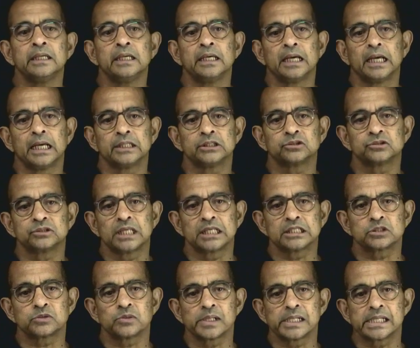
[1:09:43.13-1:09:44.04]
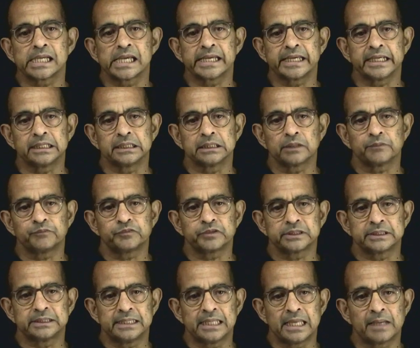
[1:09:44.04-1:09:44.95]
And so that's why I end up with
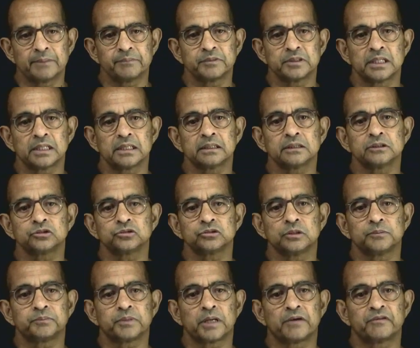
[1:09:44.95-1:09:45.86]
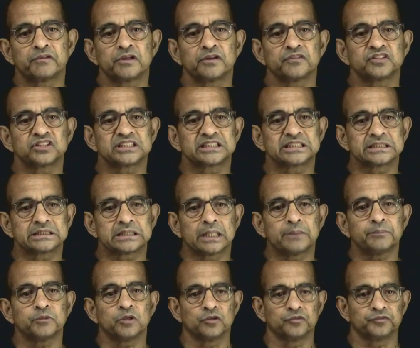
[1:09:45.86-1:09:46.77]
lambda to the power of
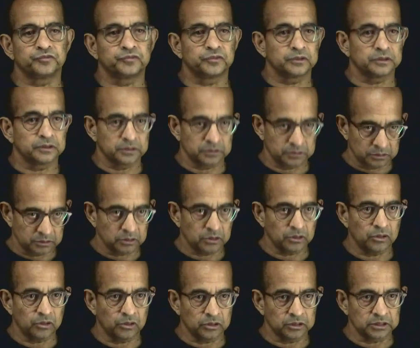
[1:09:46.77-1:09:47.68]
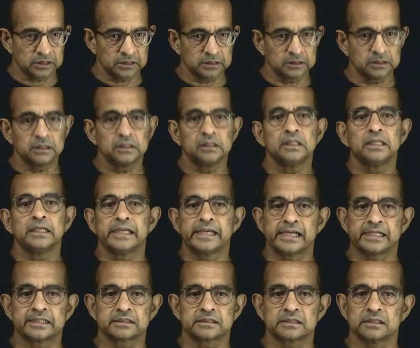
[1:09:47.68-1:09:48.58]
sum of all the
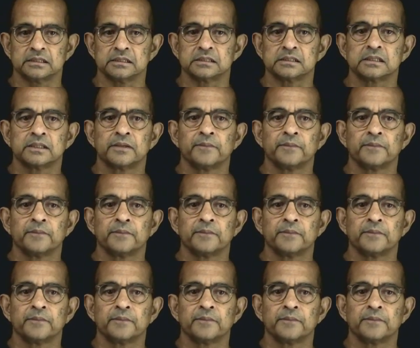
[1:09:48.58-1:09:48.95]
x's.